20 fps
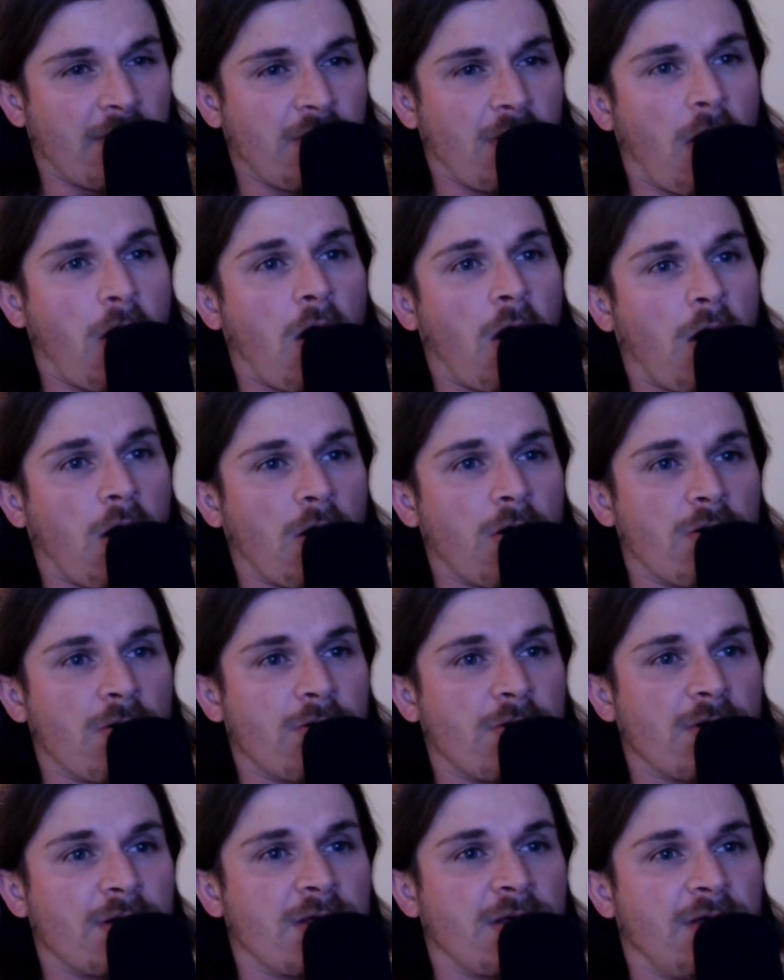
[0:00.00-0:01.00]

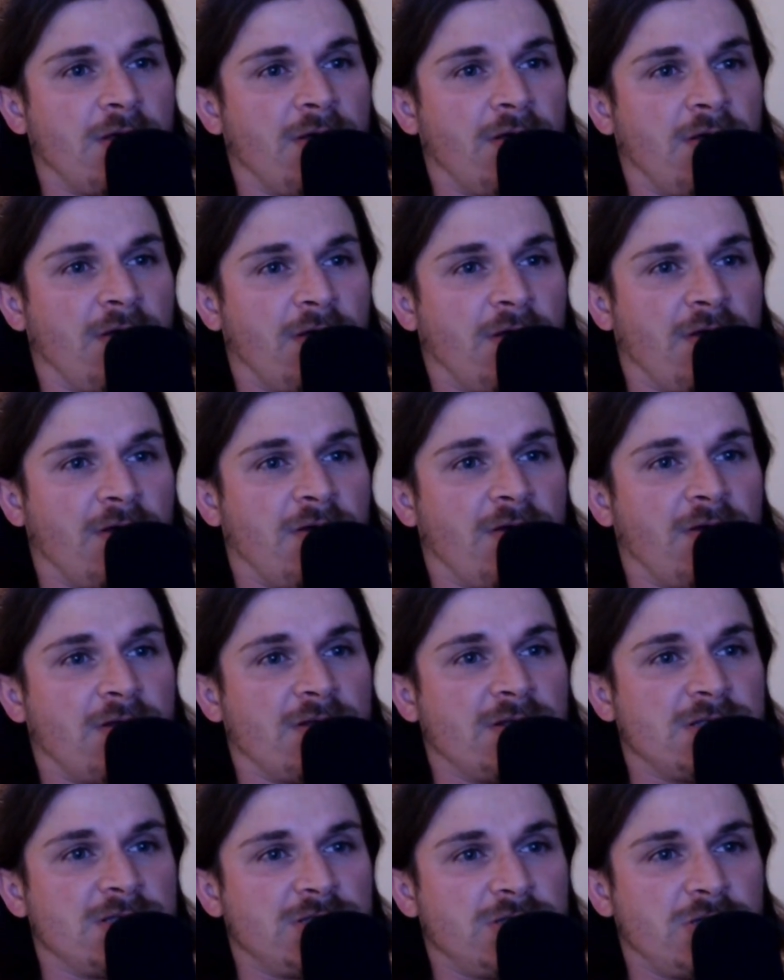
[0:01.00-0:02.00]
hard
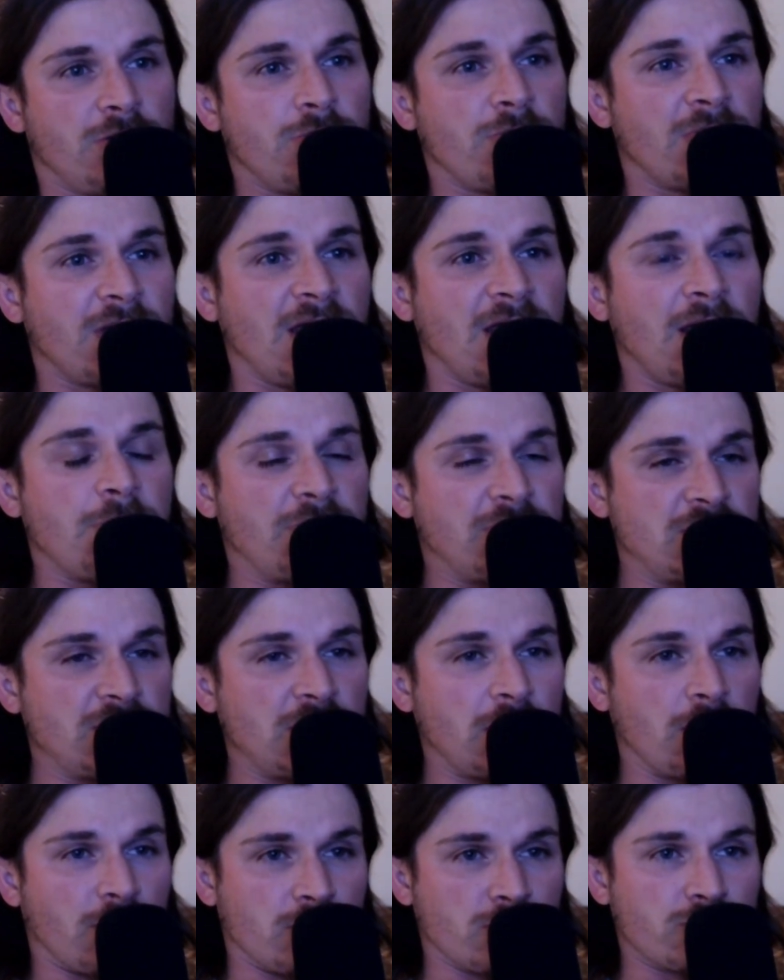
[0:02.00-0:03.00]
to keep
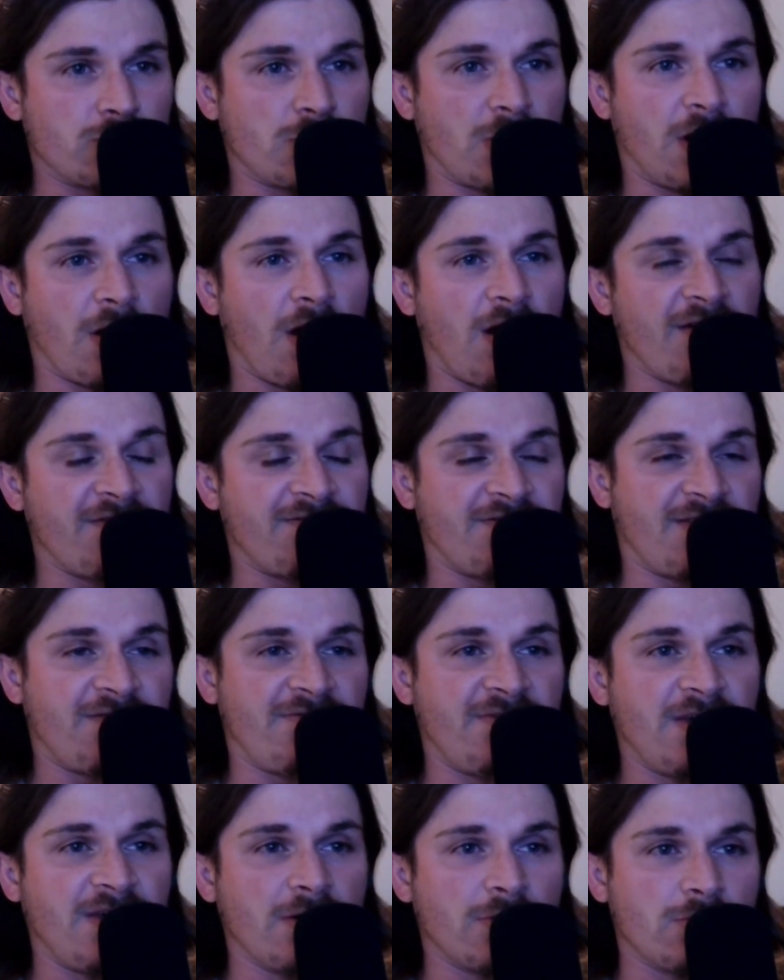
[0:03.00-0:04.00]
Sheoldred off the
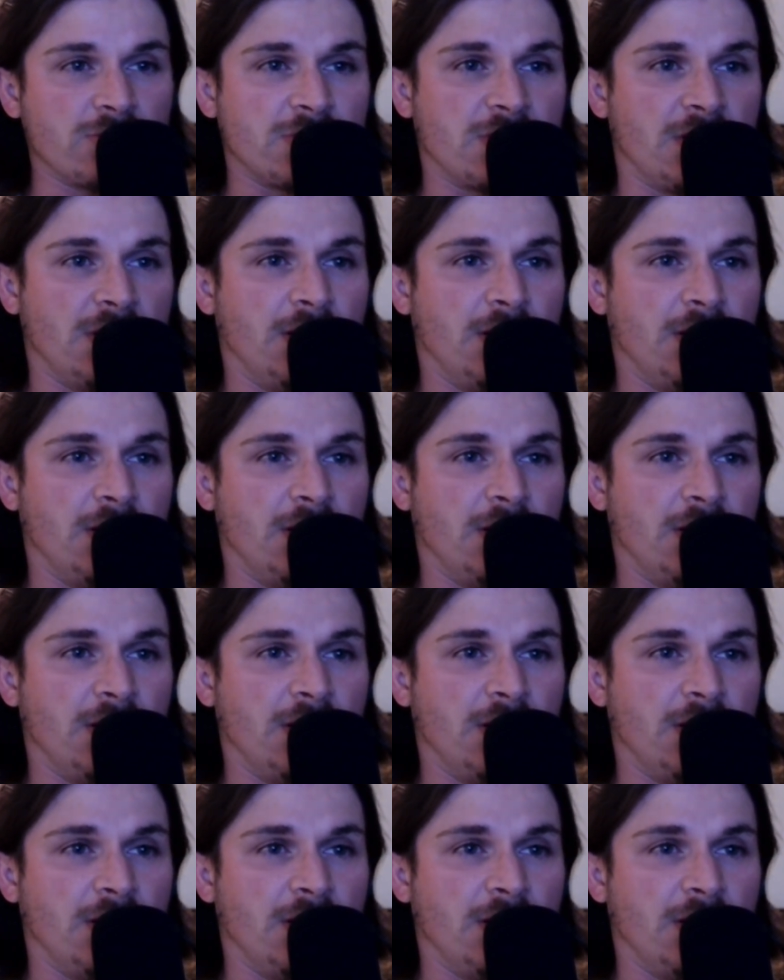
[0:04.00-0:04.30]
field.